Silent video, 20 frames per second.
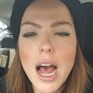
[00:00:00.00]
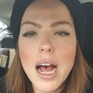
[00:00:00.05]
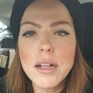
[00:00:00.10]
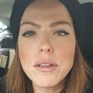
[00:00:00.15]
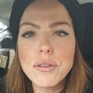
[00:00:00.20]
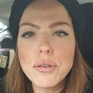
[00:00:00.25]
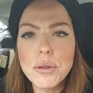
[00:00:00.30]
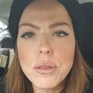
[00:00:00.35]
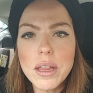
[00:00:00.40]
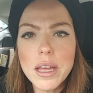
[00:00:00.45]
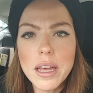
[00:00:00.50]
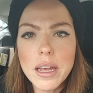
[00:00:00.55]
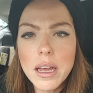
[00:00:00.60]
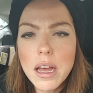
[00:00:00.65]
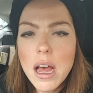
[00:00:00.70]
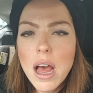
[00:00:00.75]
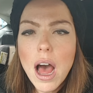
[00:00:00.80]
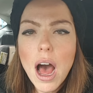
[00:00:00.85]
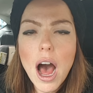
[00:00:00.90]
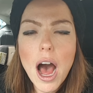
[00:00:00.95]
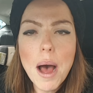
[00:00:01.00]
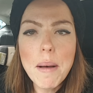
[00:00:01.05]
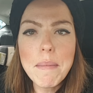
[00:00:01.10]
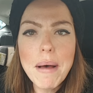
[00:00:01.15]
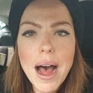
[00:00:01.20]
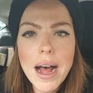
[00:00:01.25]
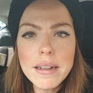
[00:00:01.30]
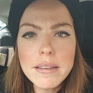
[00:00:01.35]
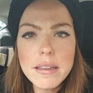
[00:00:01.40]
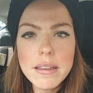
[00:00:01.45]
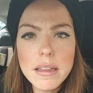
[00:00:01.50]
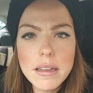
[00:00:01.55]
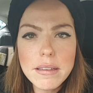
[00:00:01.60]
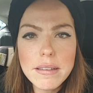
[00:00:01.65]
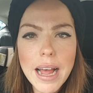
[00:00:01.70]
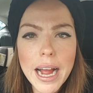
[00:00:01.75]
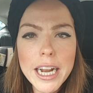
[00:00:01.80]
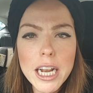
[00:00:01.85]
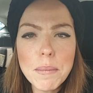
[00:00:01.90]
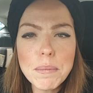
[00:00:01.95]
onto the, um, onto the
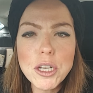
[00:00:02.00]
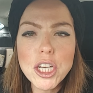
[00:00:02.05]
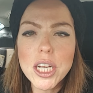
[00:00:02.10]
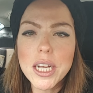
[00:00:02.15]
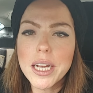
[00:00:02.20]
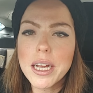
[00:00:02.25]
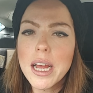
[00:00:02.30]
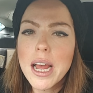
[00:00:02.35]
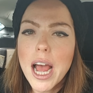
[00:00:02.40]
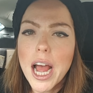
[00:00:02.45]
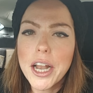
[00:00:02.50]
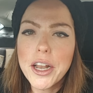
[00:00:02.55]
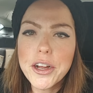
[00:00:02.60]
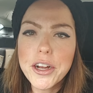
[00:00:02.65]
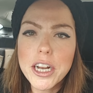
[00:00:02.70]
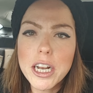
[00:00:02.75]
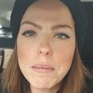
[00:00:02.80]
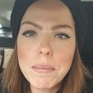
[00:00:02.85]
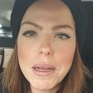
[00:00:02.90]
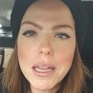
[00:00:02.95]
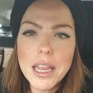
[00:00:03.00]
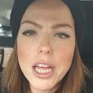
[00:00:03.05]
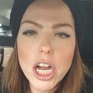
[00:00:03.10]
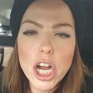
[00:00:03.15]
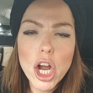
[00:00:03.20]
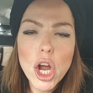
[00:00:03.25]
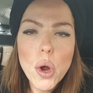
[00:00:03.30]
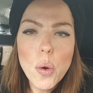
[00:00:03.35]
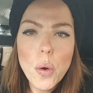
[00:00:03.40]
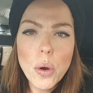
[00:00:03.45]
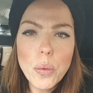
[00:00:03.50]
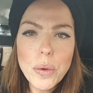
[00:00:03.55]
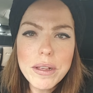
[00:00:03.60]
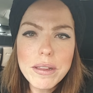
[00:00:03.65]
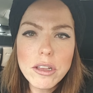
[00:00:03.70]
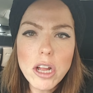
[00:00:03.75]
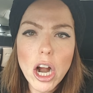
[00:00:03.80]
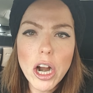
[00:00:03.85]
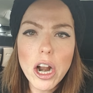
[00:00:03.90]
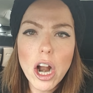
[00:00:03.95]
sign up sheet and you're going to be there when we
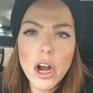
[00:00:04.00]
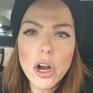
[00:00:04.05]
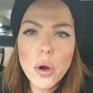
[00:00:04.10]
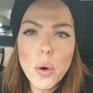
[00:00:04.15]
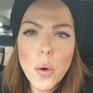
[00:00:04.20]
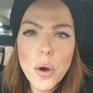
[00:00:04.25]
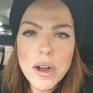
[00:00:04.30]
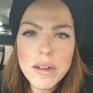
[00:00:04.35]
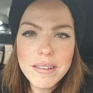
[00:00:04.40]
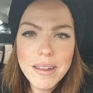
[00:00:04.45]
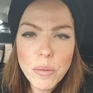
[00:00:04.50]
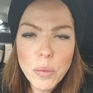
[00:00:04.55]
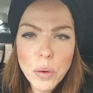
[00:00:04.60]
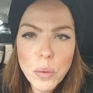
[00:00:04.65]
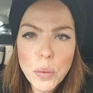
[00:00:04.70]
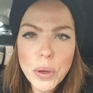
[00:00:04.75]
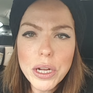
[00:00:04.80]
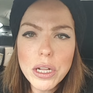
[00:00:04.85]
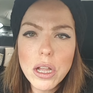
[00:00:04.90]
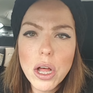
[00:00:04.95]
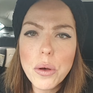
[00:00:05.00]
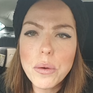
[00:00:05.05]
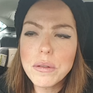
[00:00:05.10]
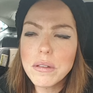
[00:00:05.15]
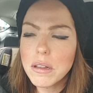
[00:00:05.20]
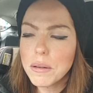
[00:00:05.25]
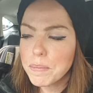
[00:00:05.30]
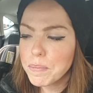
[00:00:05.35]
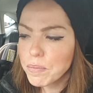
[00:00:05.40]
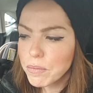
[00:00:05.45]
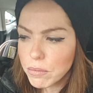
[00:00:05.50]
start our course and when we close